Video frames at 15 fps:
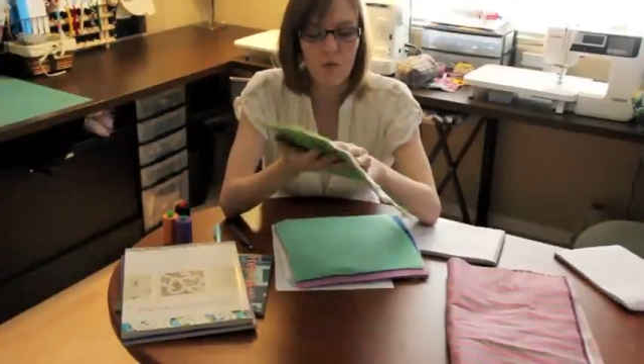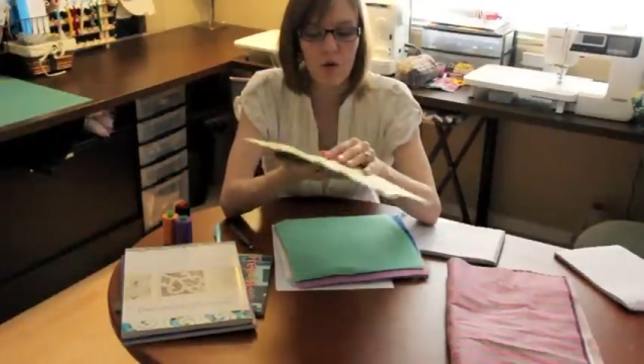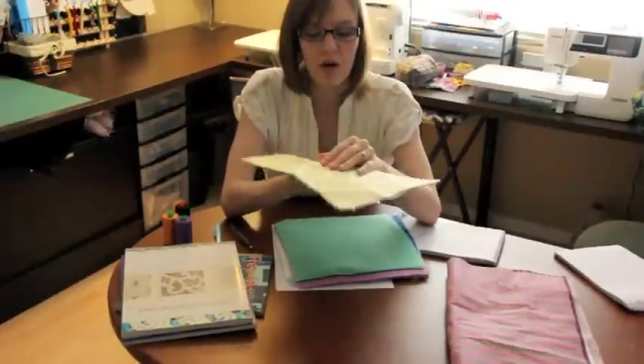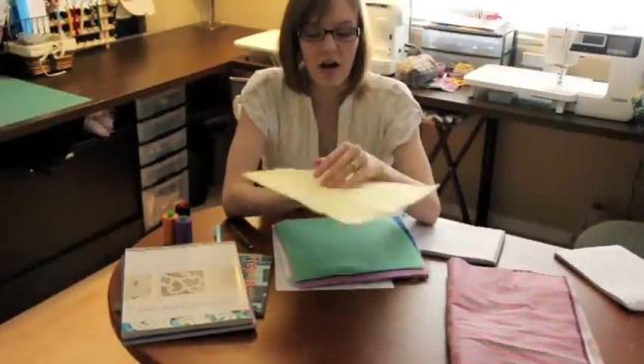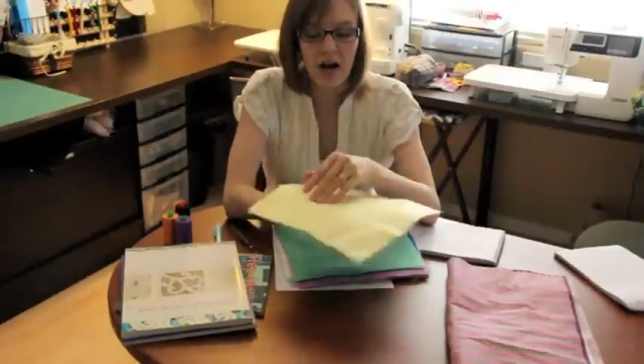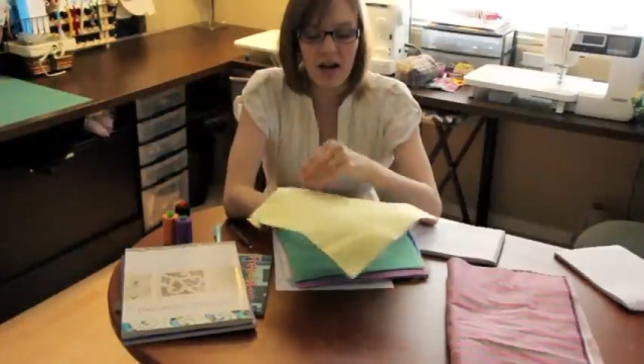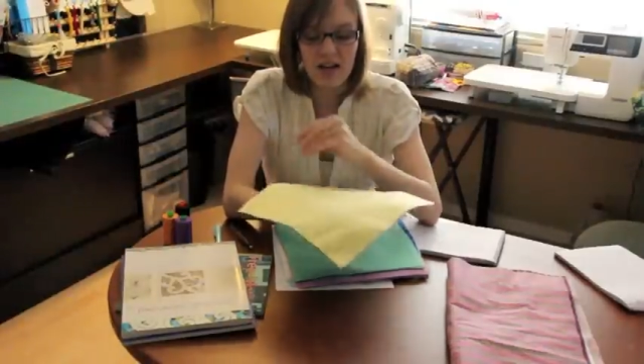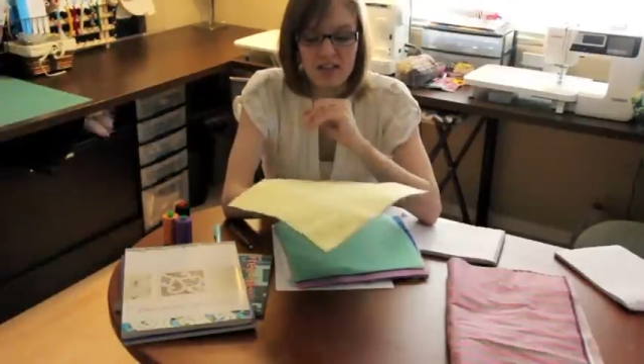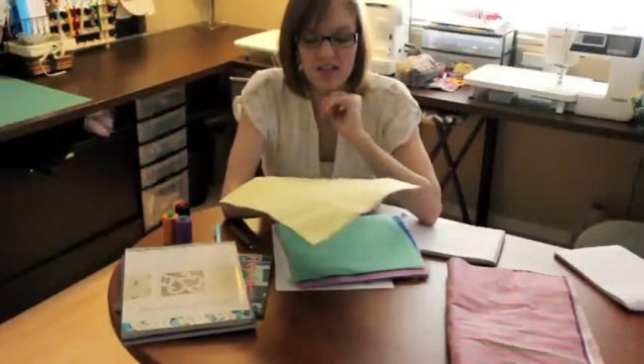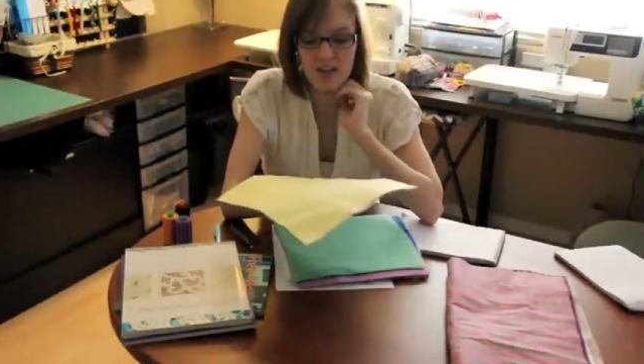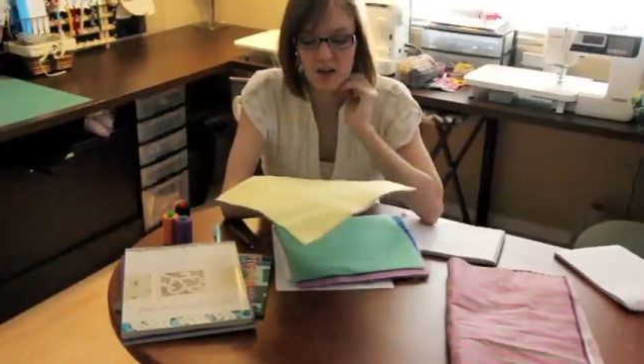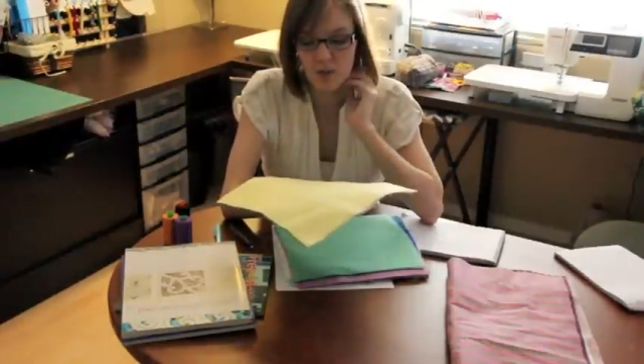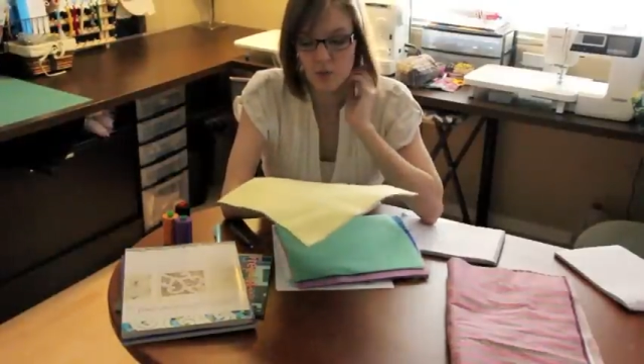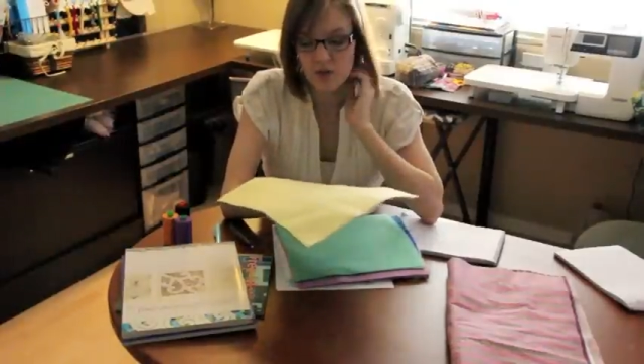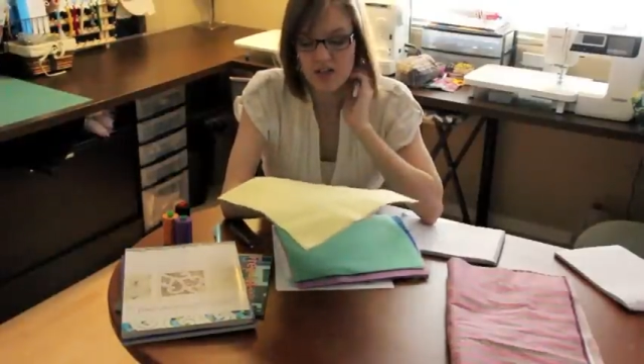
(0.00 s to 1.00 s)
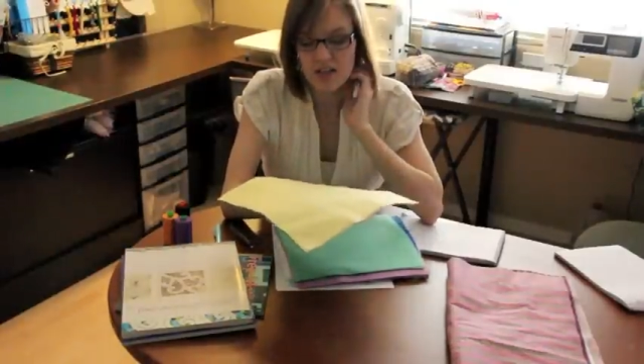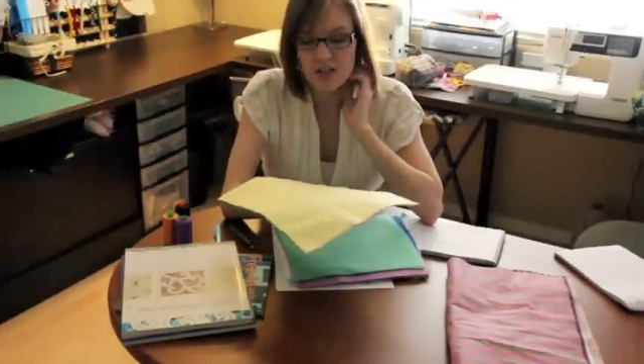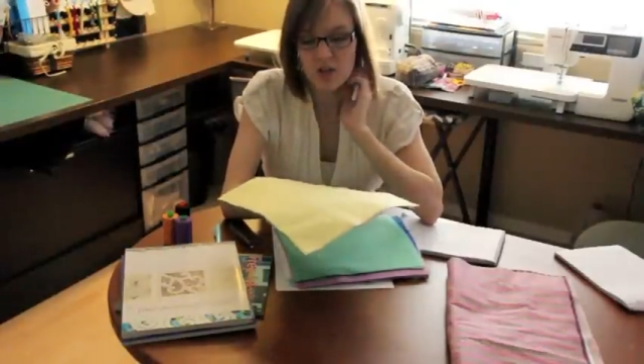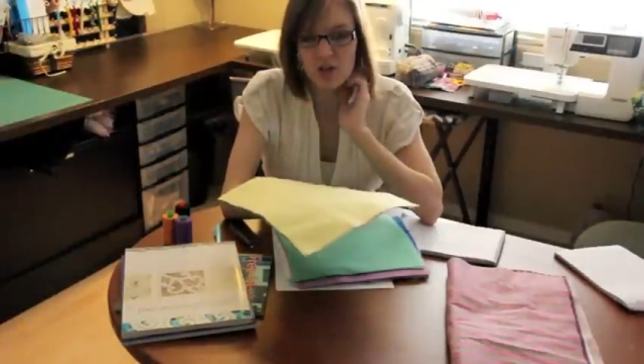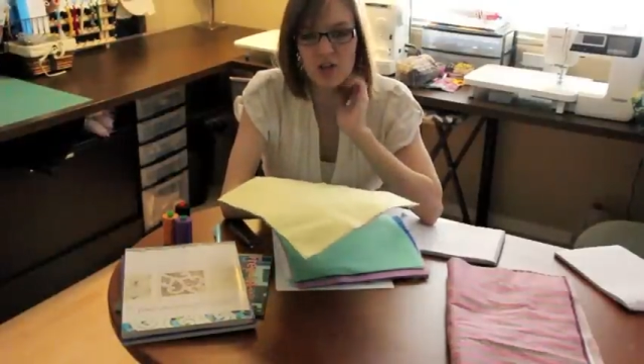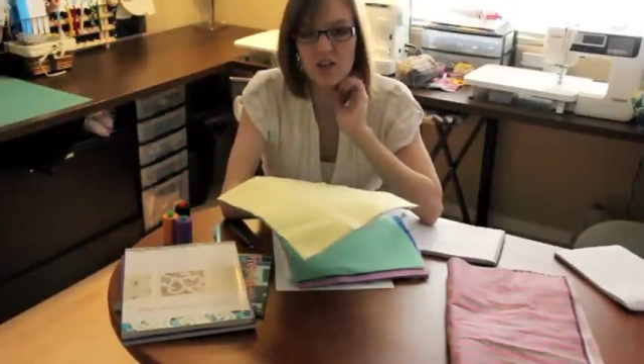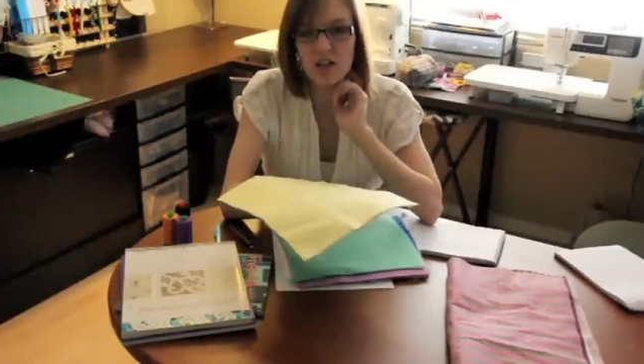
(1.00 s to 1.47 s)
What I did was I
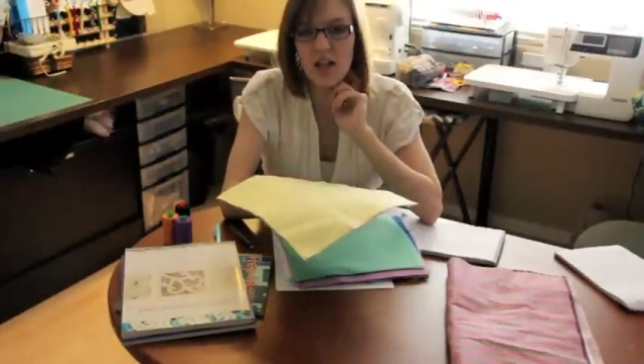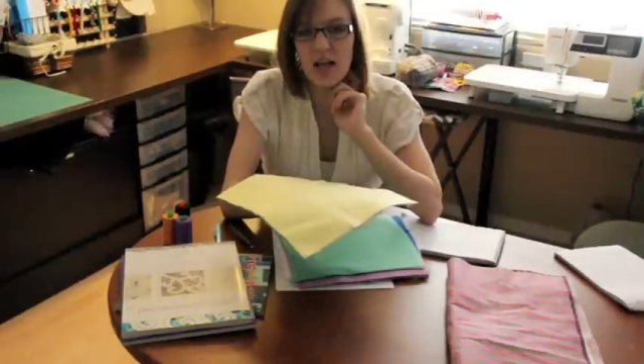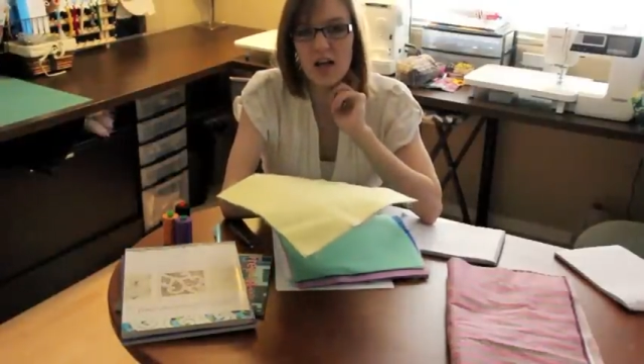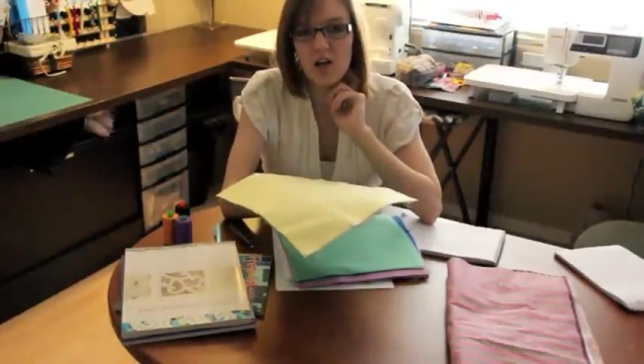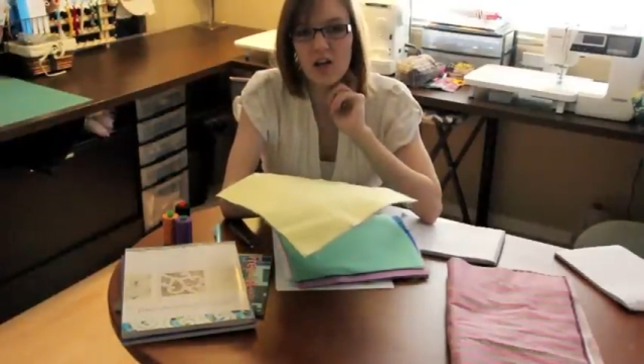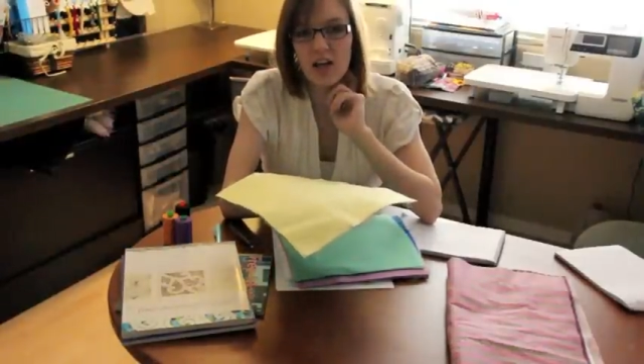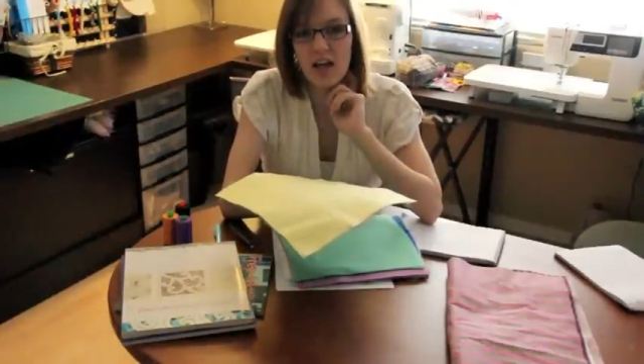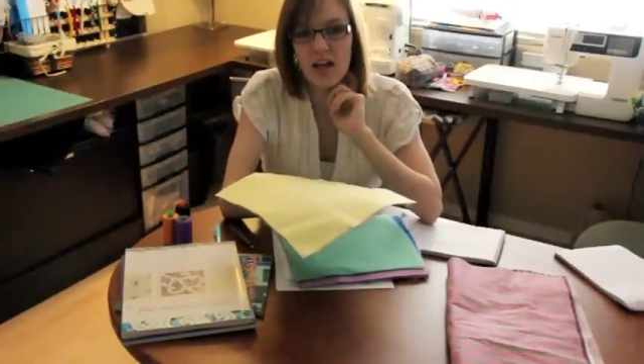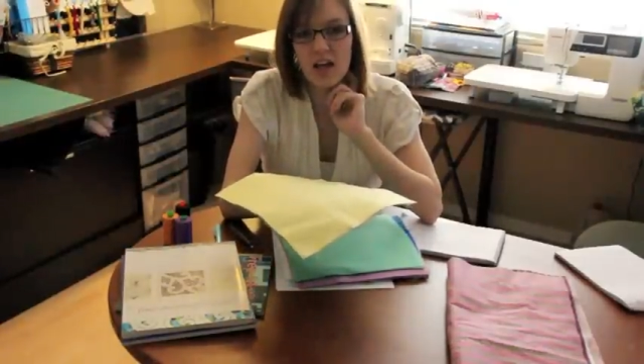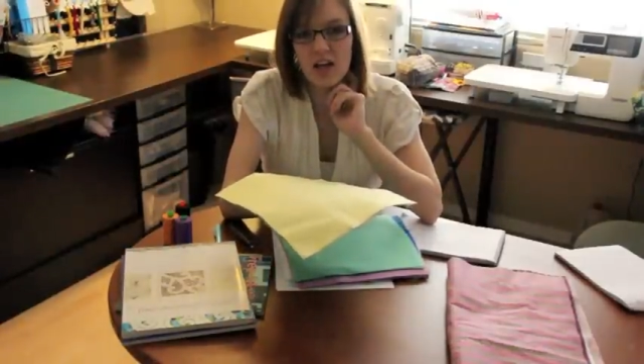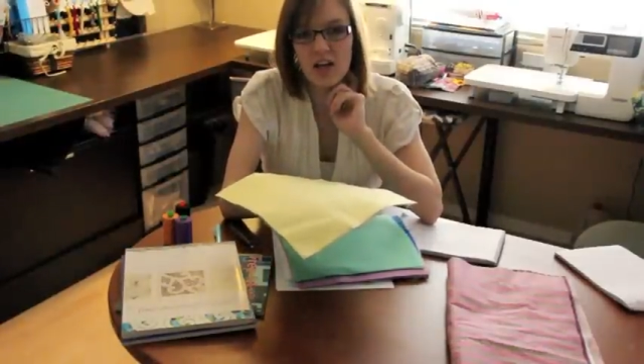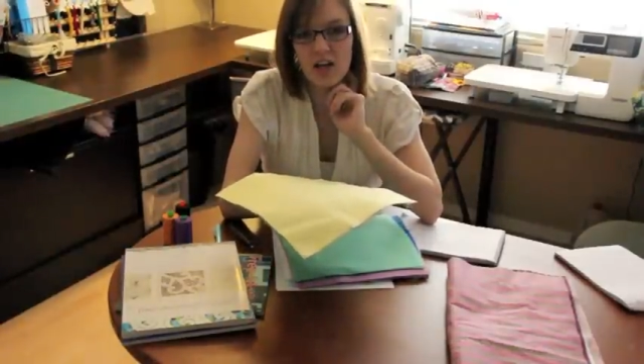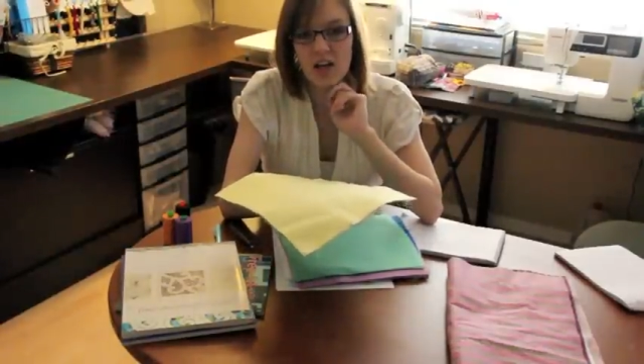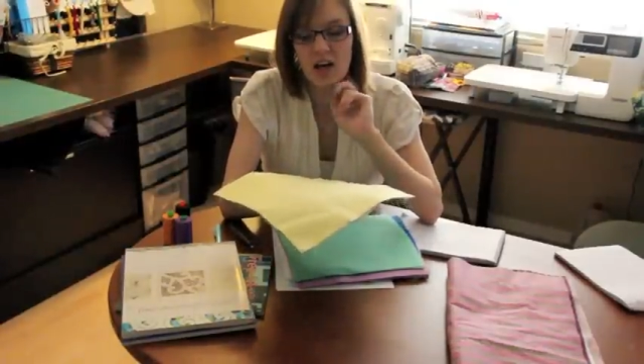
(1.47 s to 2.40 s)
took a layer cake